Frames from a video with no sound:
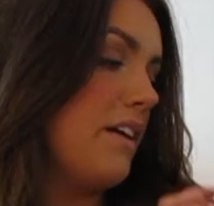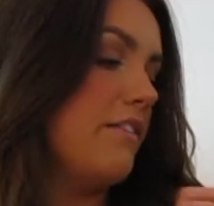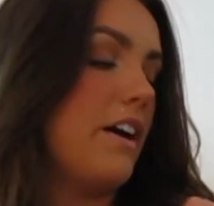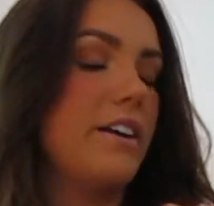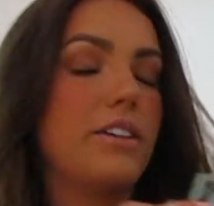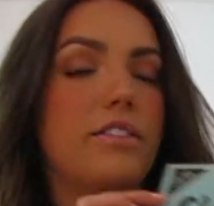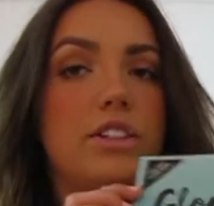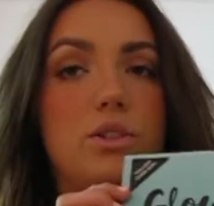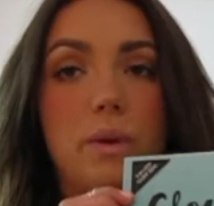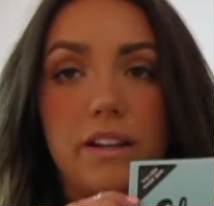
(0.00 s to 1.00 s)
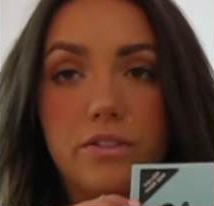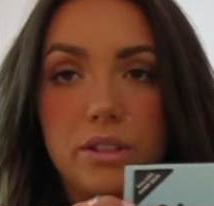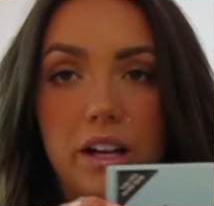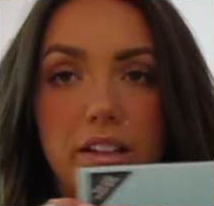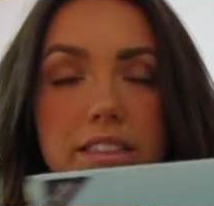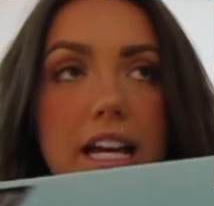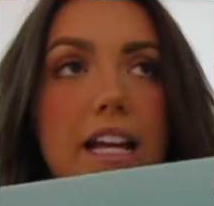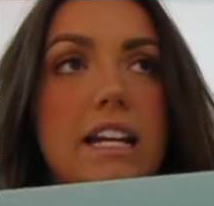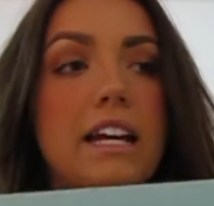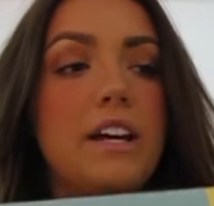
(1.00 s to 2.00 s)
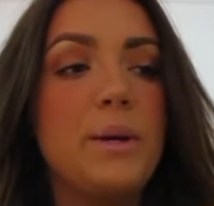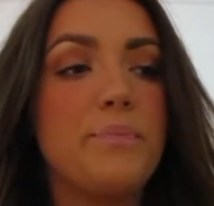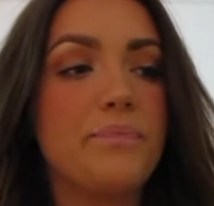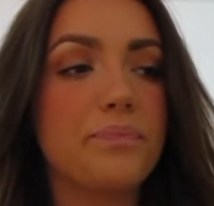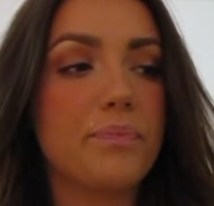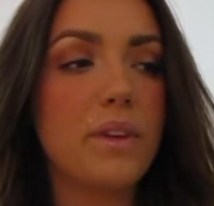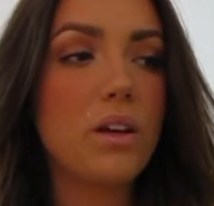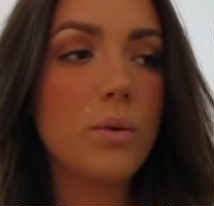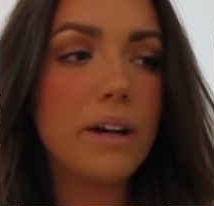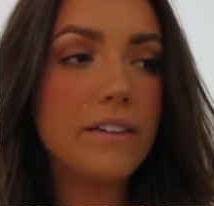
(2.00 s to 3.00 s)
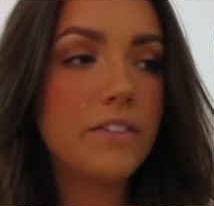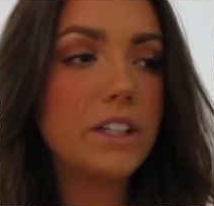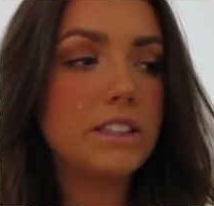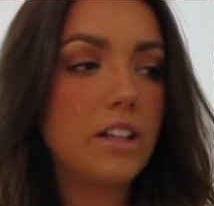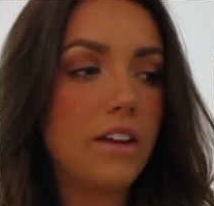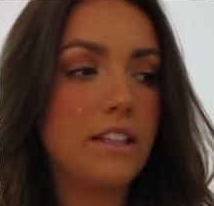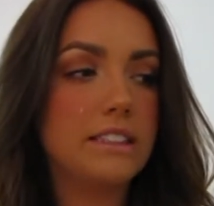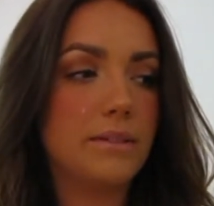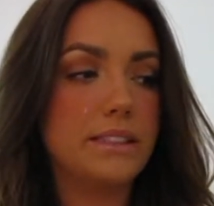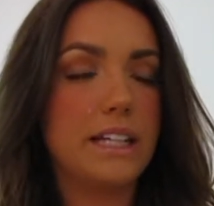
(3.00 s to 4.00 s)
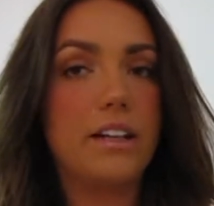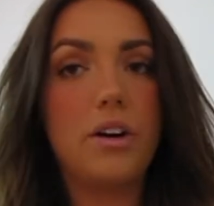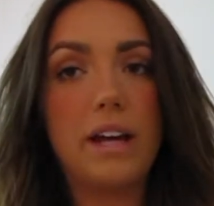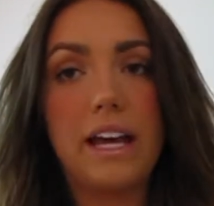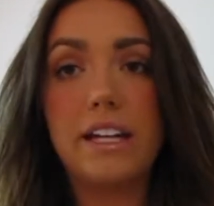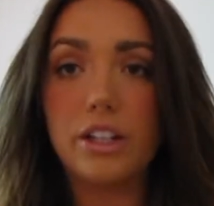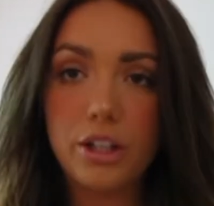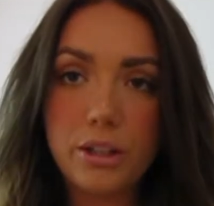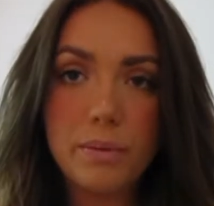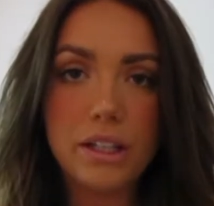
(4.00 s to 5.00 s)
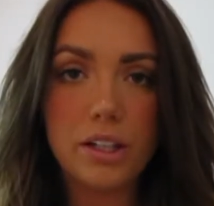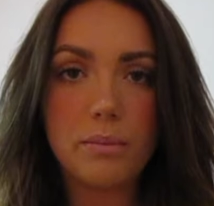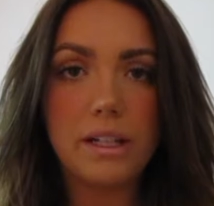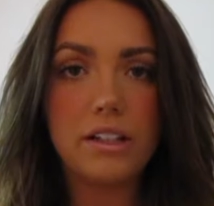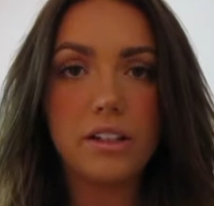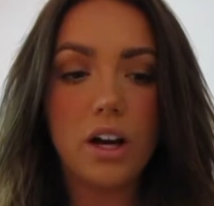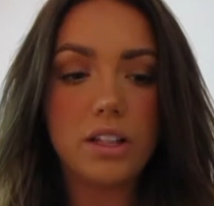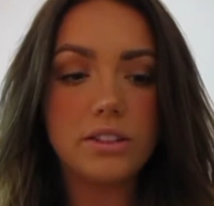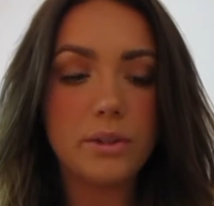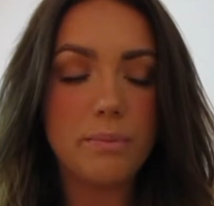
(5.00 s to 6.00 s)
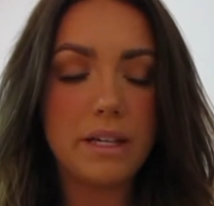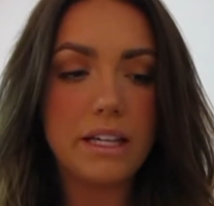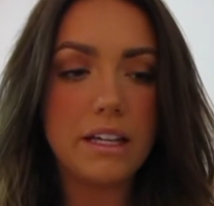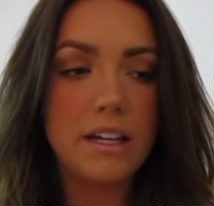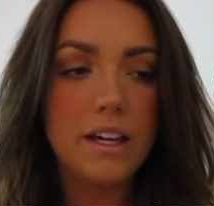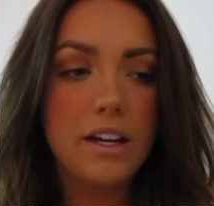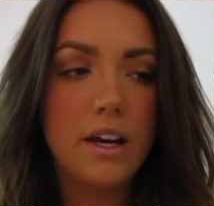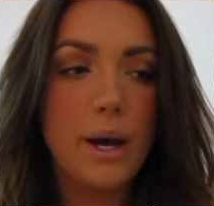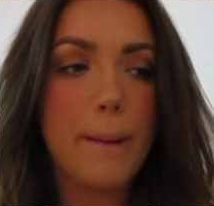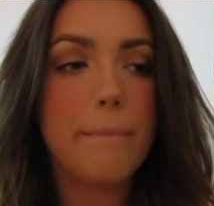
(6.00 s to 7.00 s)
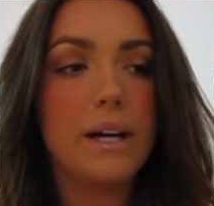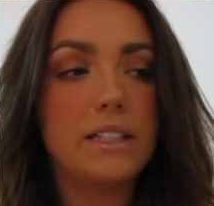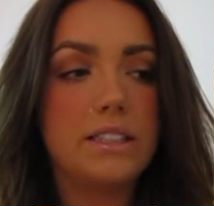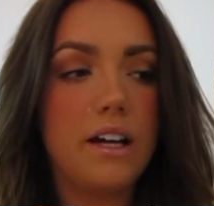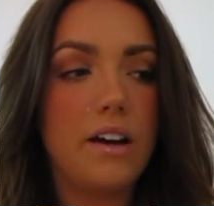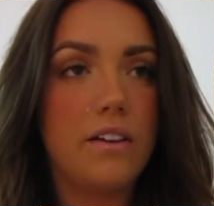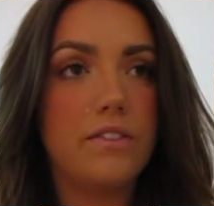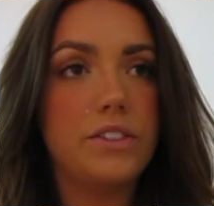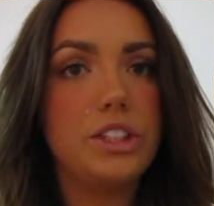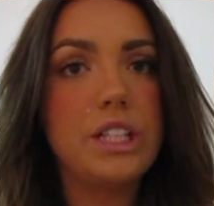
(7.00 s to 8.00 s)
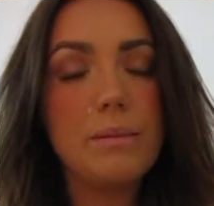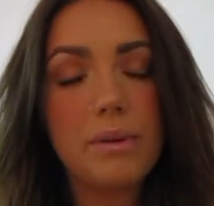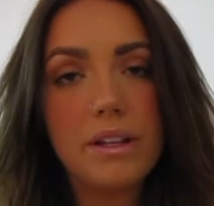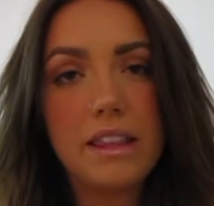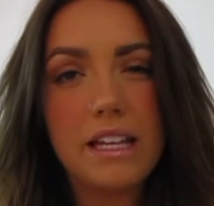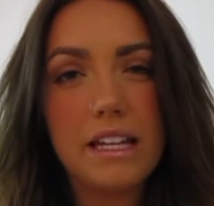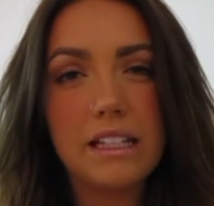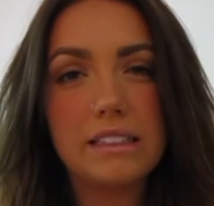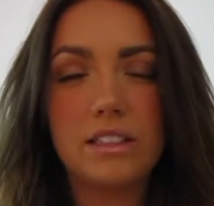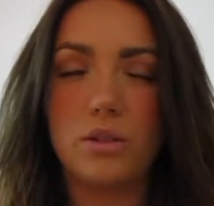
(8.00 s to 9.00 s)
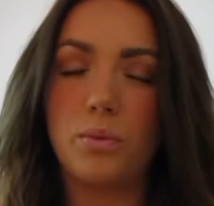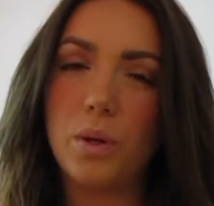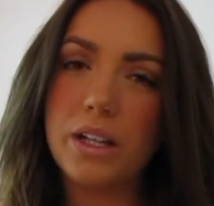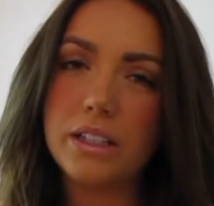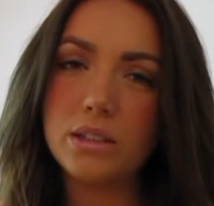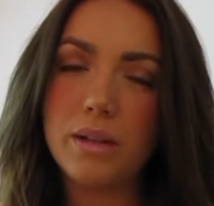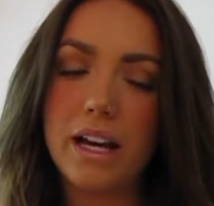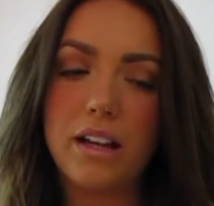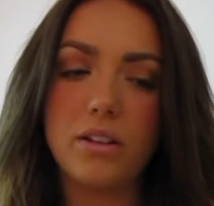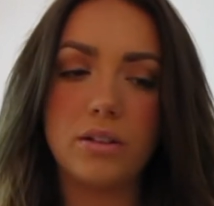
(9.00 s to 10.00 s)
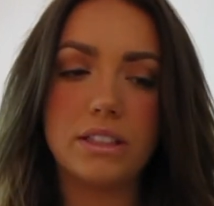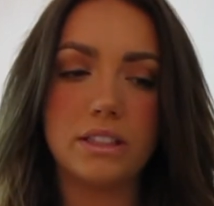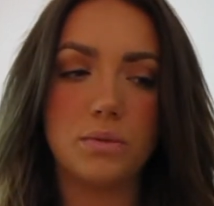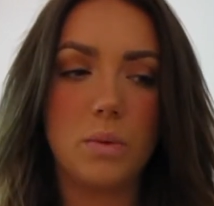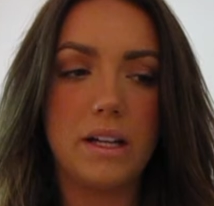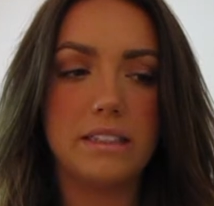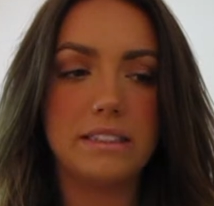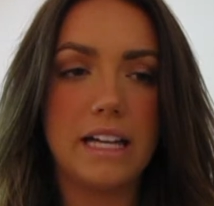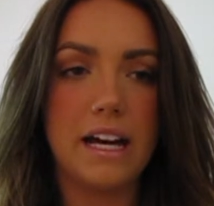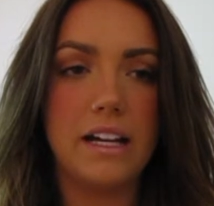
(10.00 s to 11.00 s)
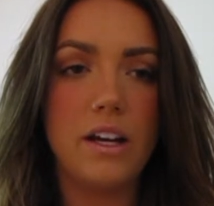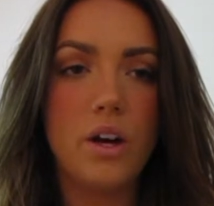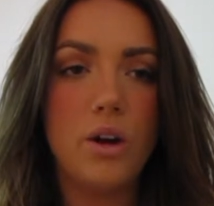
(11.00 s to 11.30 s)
valued over $24. And when I first saw these, I was like, okay, it could be good, but it could also be a bunch of cheaper things that don't work as well, or just ones that